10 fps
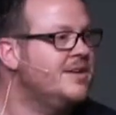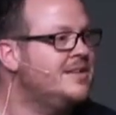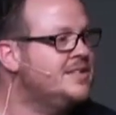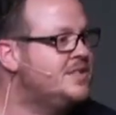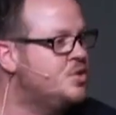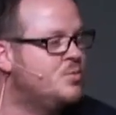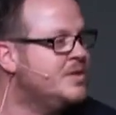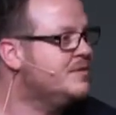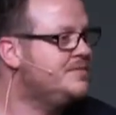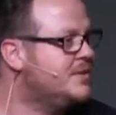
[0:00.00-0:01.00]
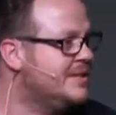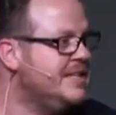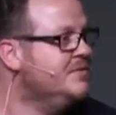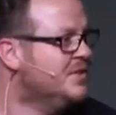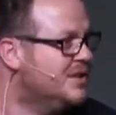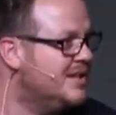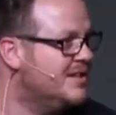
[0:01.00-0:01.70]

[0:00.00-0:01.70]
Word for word: on to willful evil.